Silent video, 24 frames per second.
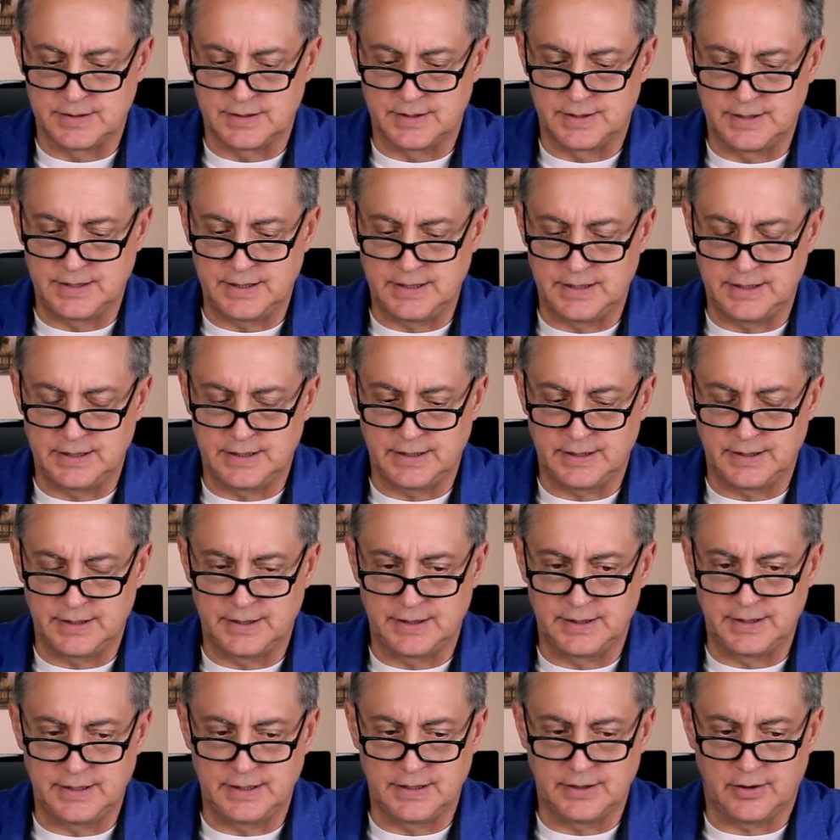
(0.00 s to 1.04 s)
The,
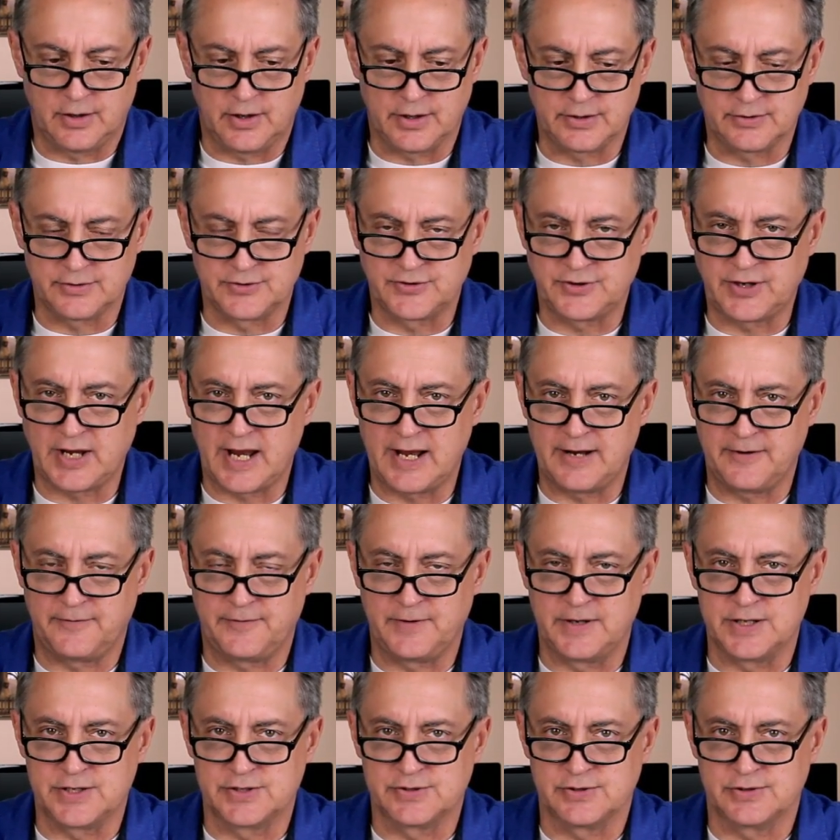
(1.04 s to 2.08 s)
the auto scan
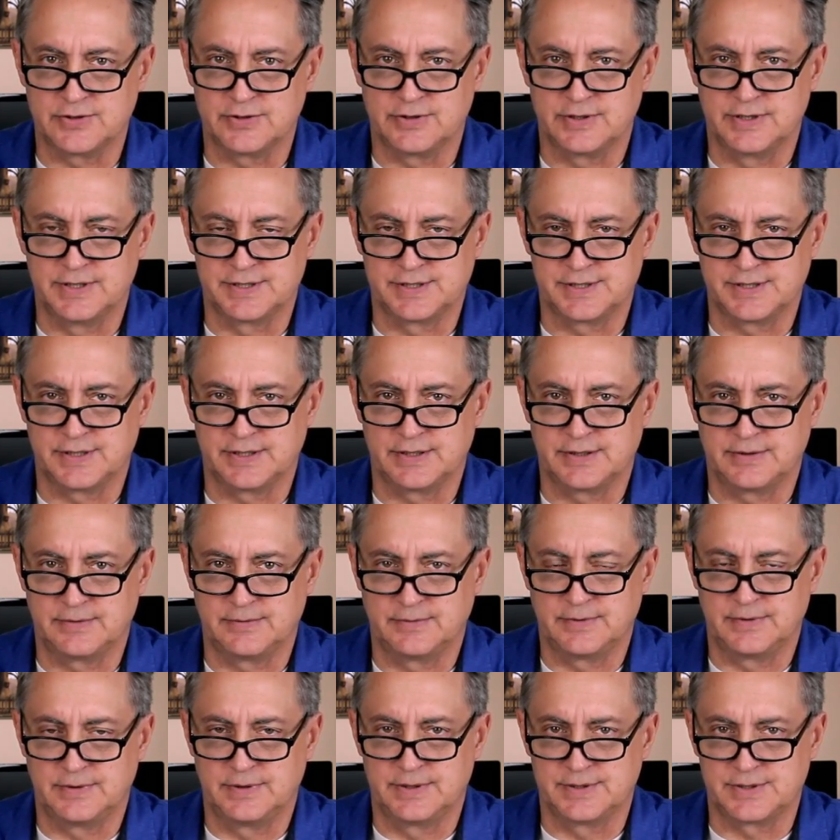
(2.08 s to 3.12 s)
feature is a,
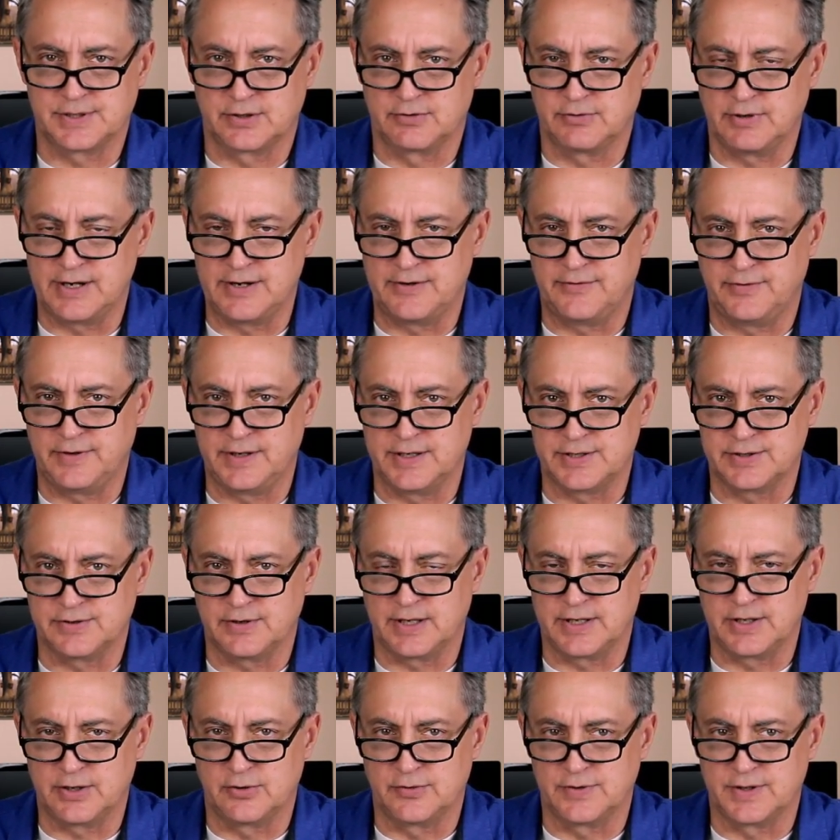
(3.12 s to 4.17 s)
is a great feature.
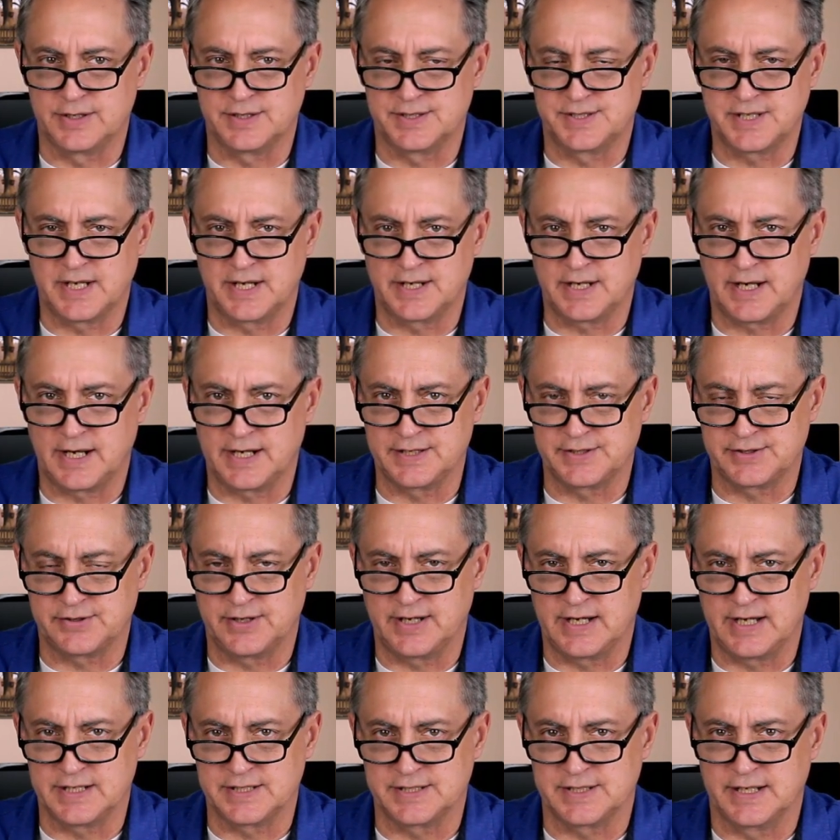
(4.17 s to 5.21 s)
I know that Sennheiser
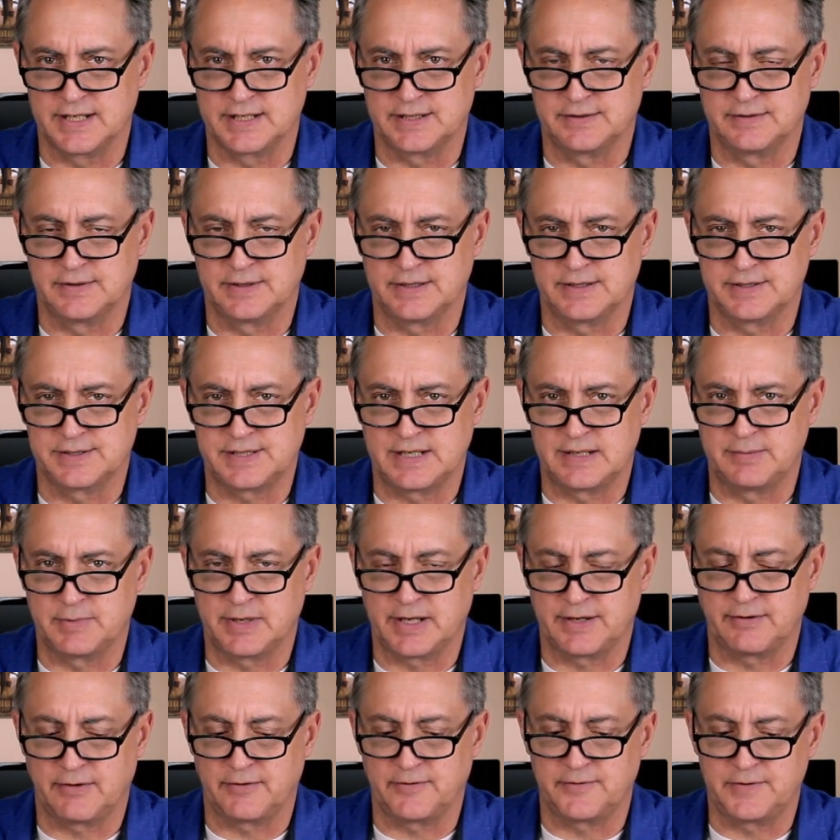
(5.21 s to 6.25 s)
has that uh, same
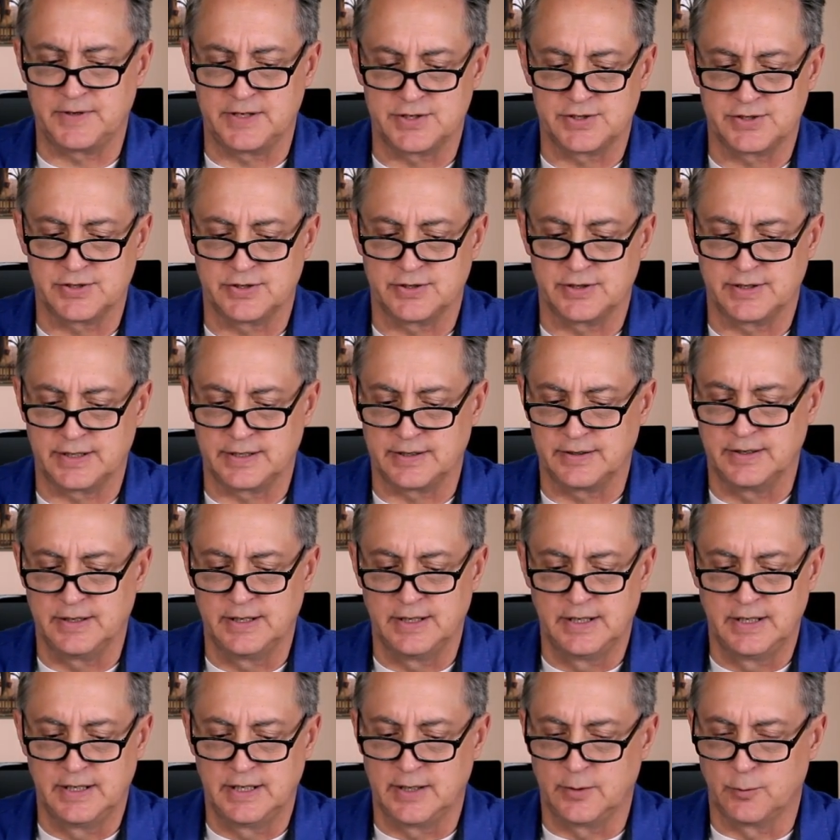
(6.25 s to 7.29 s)
kind of a feature and it,
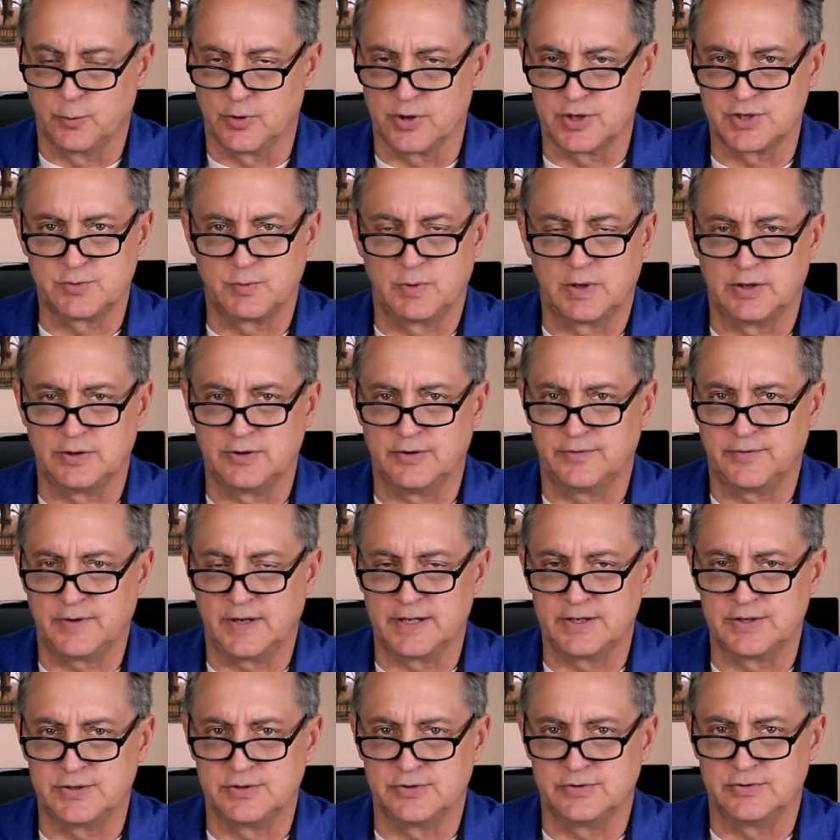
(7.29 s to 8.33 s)
it works well to
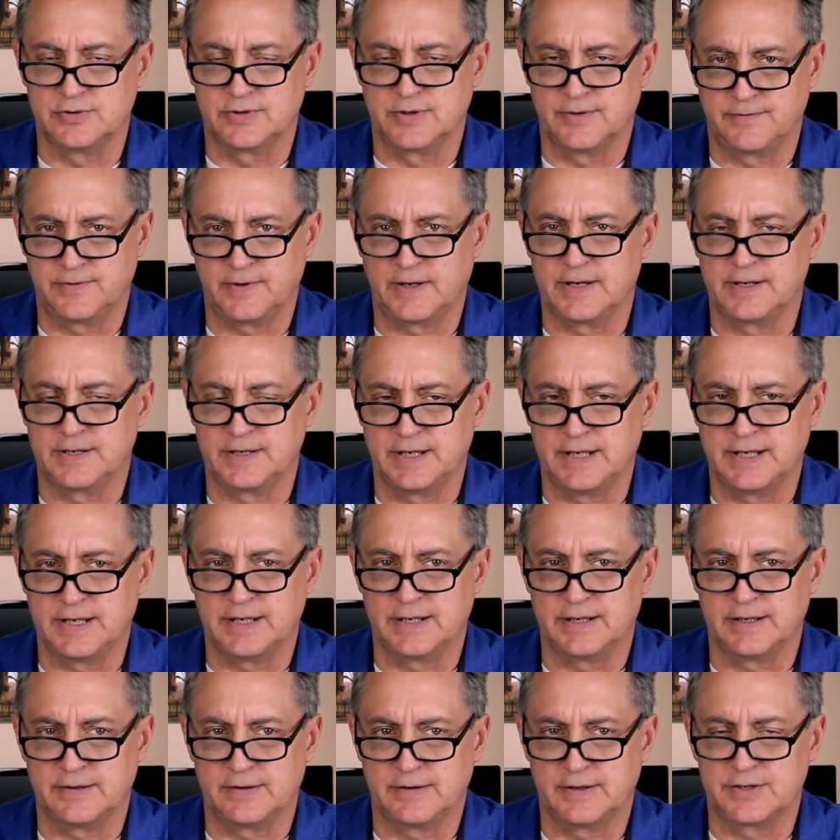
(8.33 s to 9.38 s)
find you to find a,
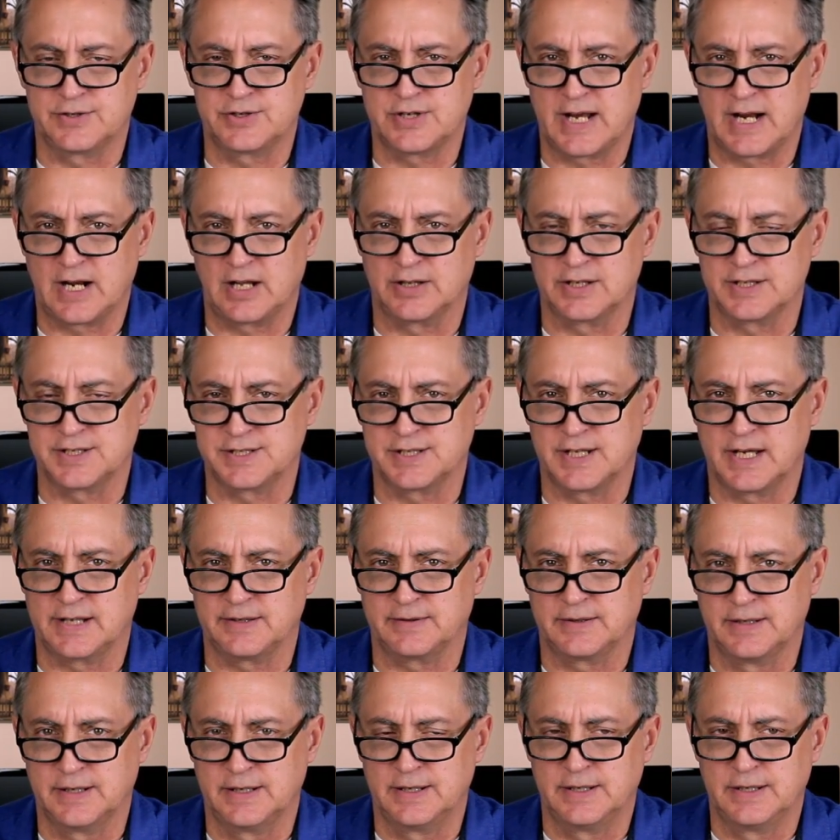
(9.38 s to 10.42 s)
uh, a channel that's
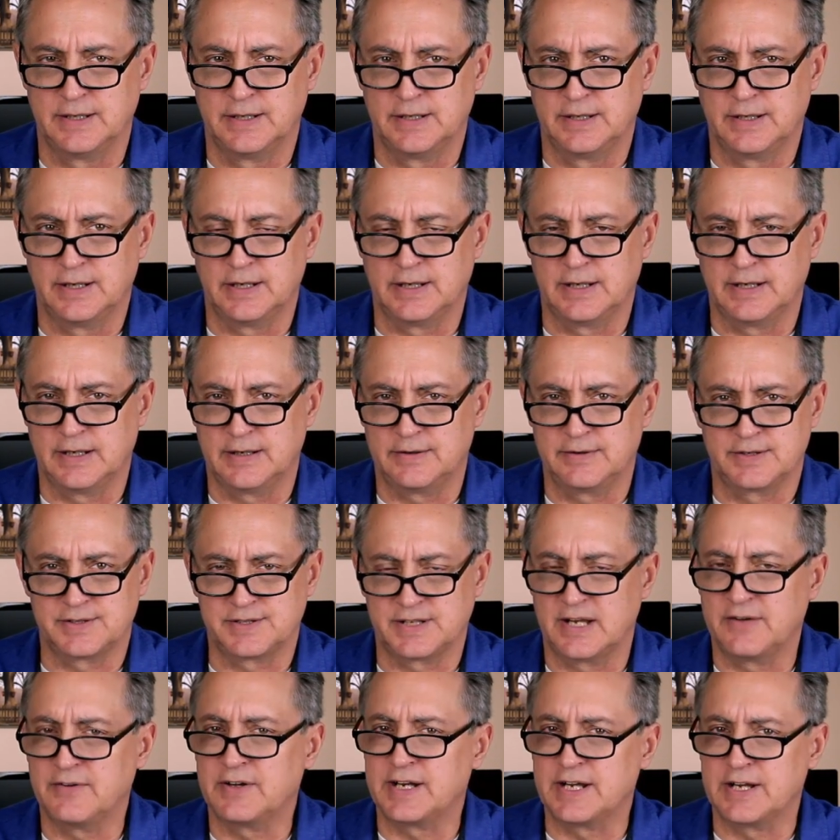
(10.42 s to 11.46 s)
not, uh,
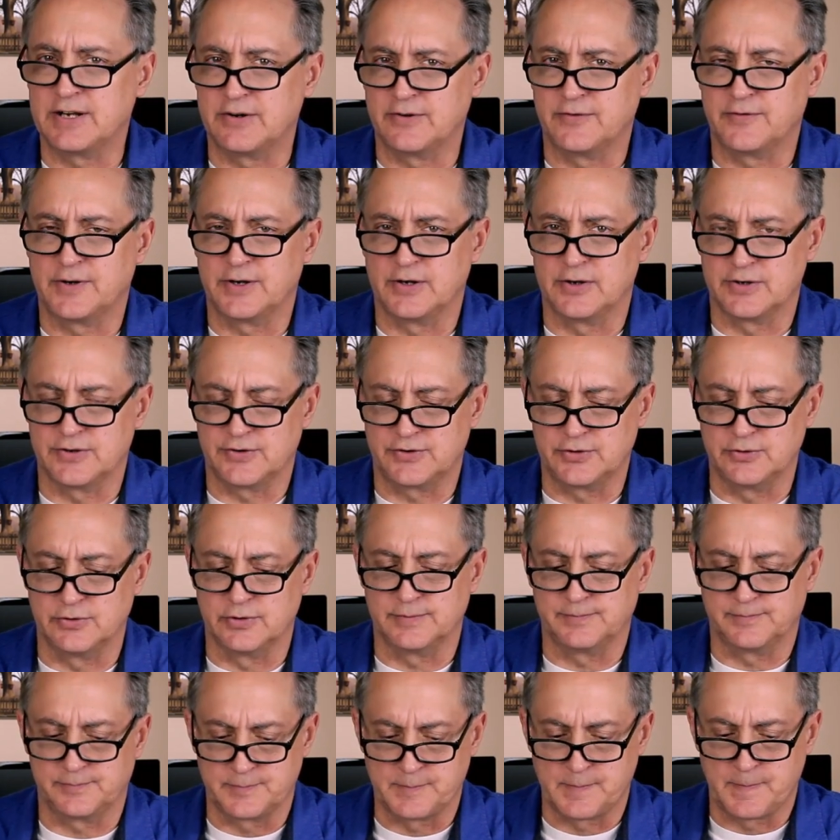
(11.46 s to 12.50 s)
doesn't have any interference to
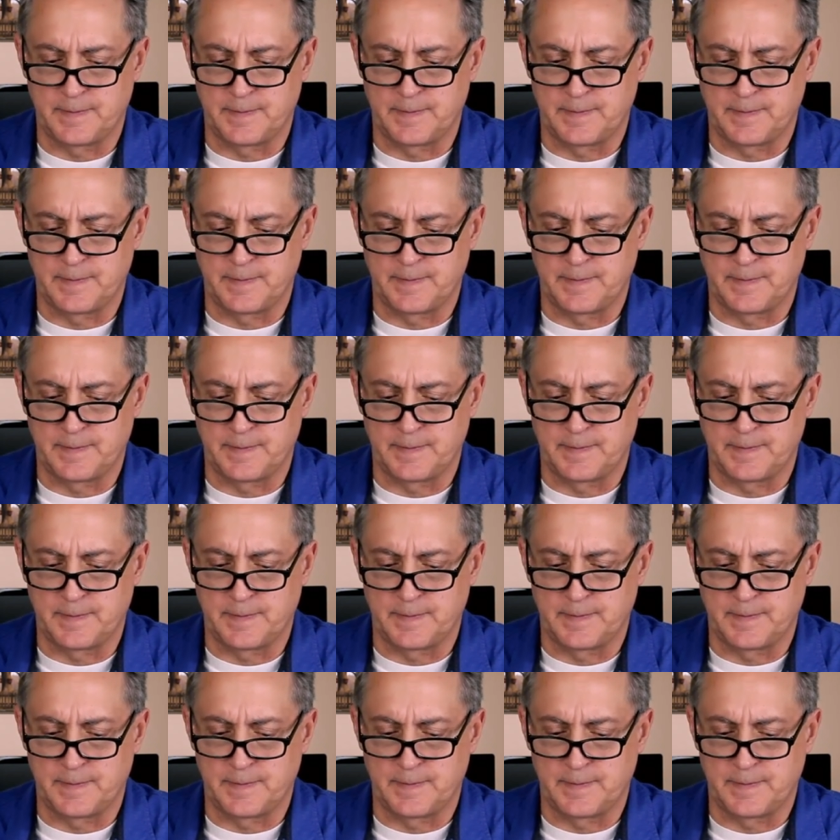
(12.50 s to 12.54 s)
it.